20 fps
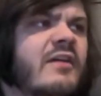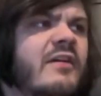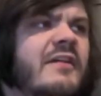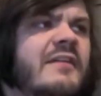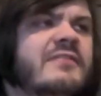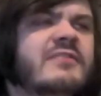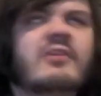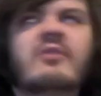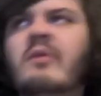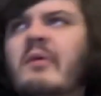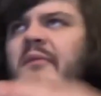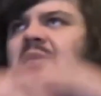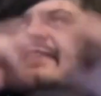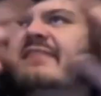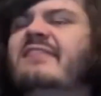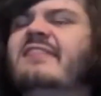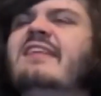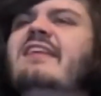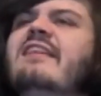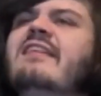So when we
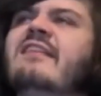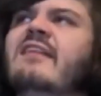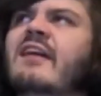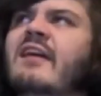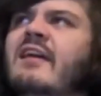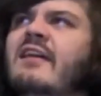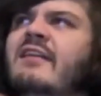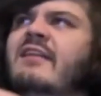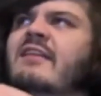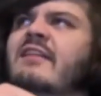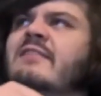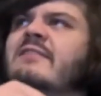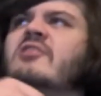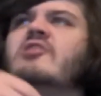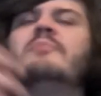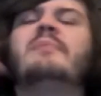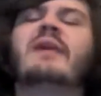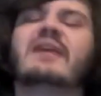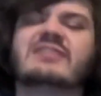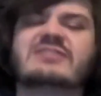see the
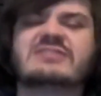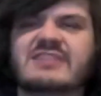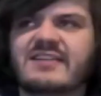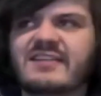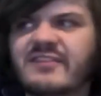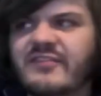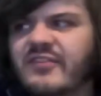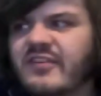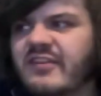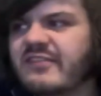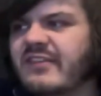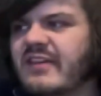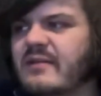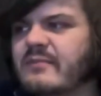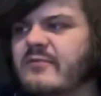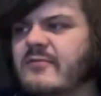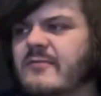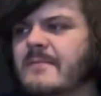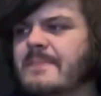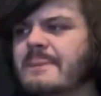Upanishads, for
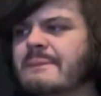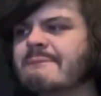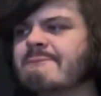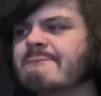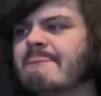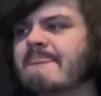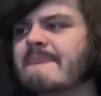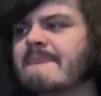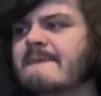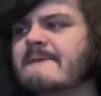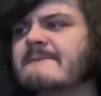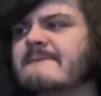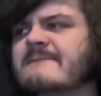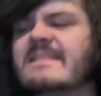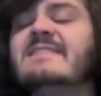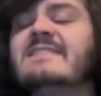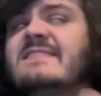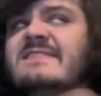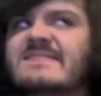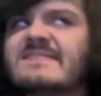example,
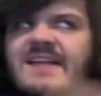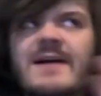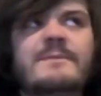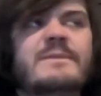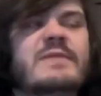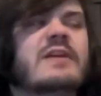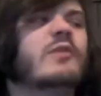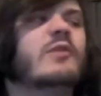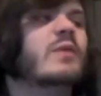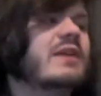this is not being